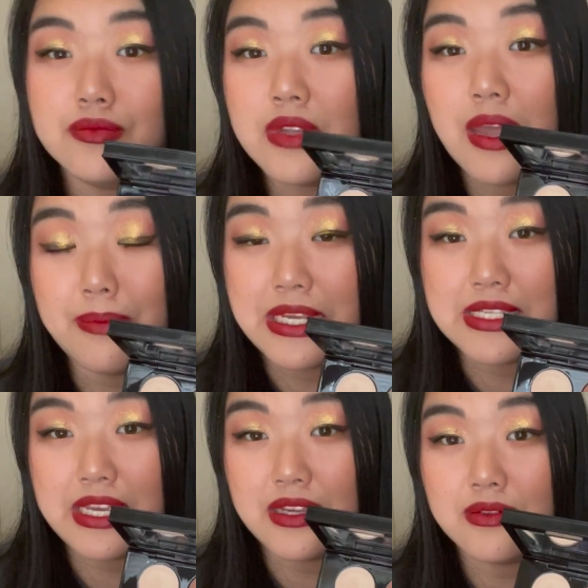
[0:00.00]

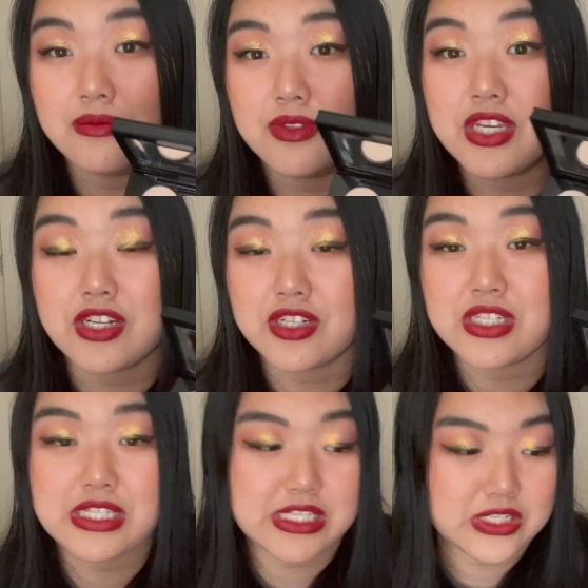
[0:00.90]
amazing. They're
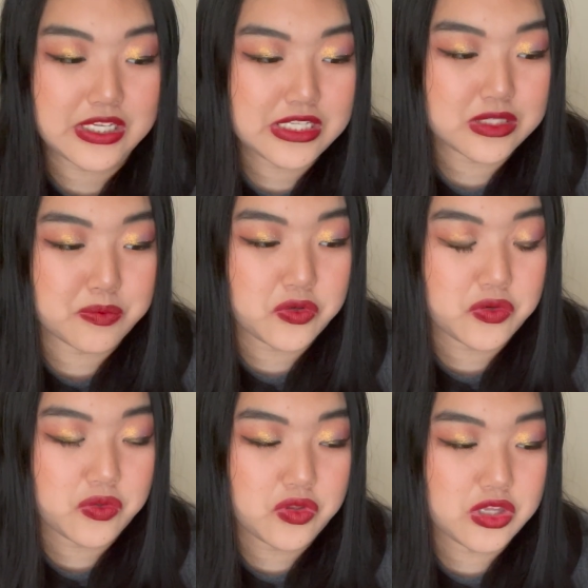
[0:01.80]
silky
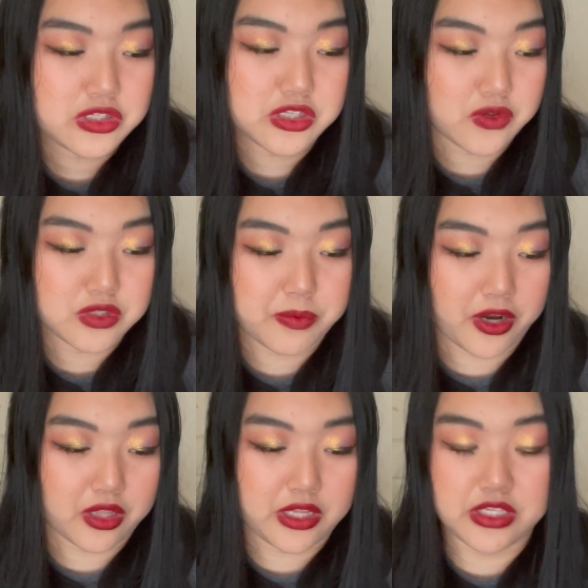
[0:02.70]
smooth, so
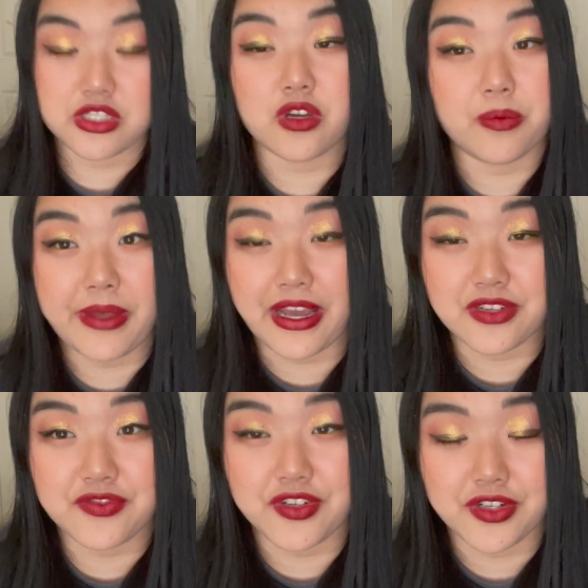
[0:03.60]
sparkly, so
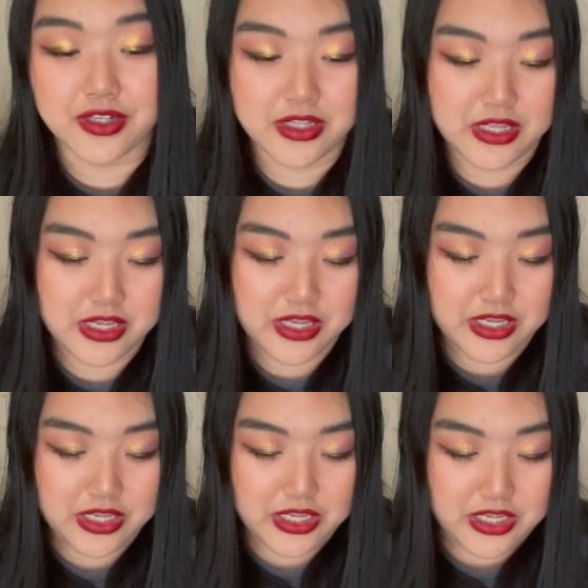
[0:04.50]
impactful,
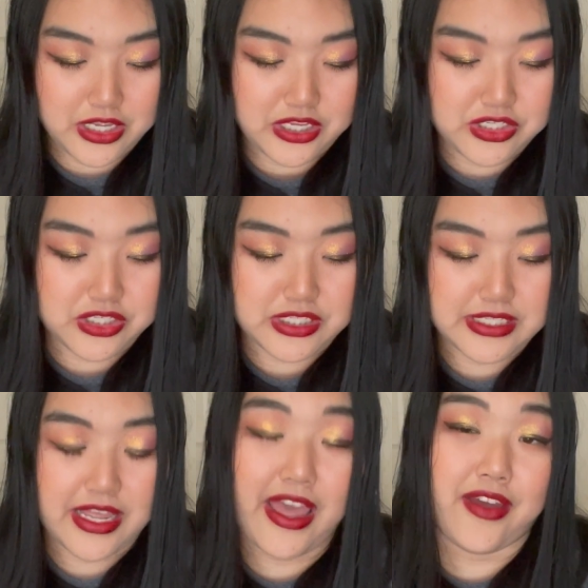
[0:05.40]
just
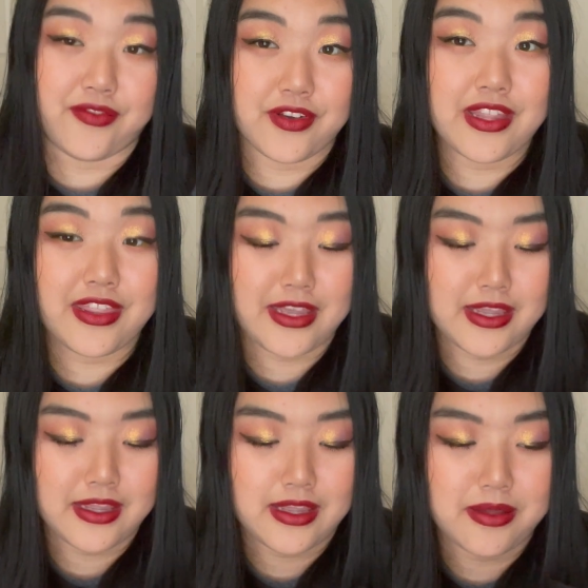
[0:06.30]

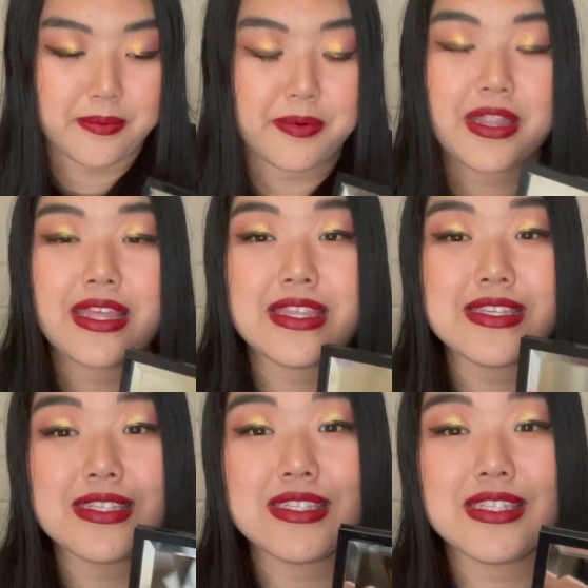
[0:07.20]
everything. But like, this
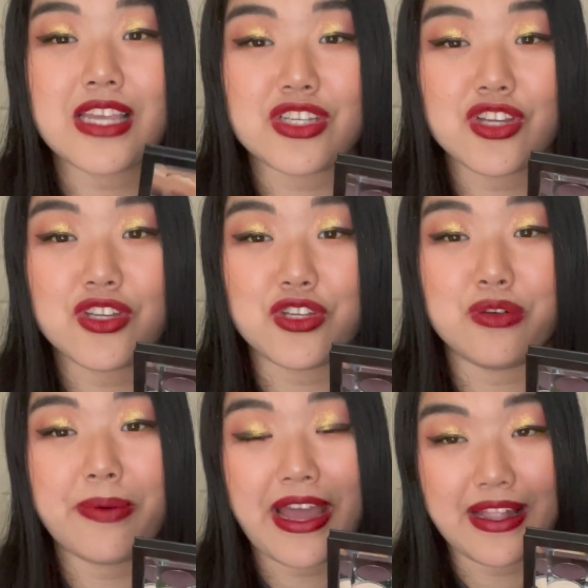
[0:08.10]
is such a new
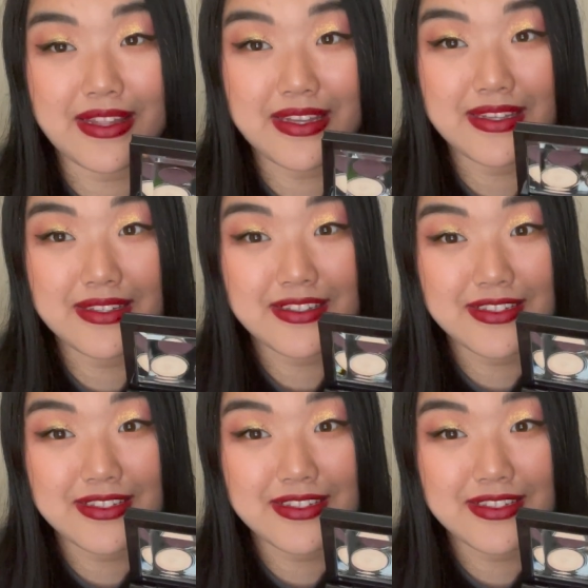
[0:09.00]
palette